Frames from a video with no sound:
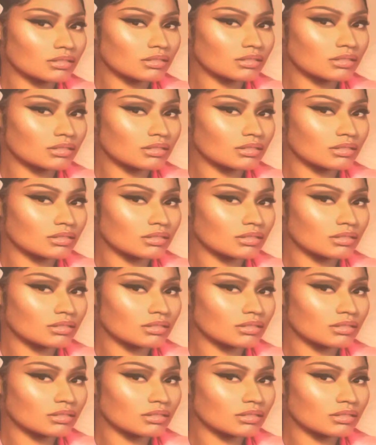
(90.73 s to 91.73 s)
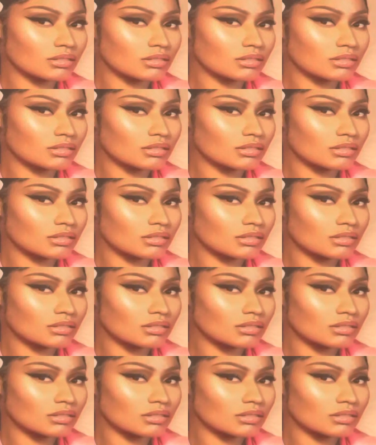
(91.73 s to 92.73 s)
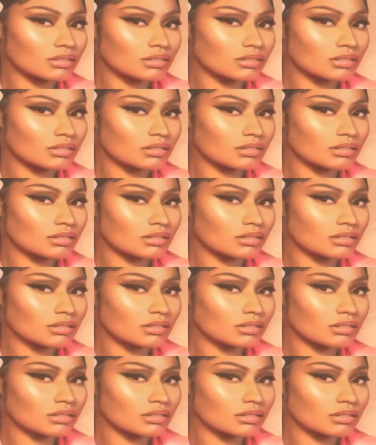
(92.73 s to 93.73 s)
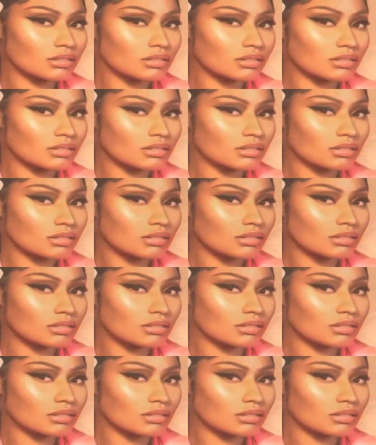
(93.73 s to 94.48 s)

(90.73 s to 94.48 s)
(not speaking)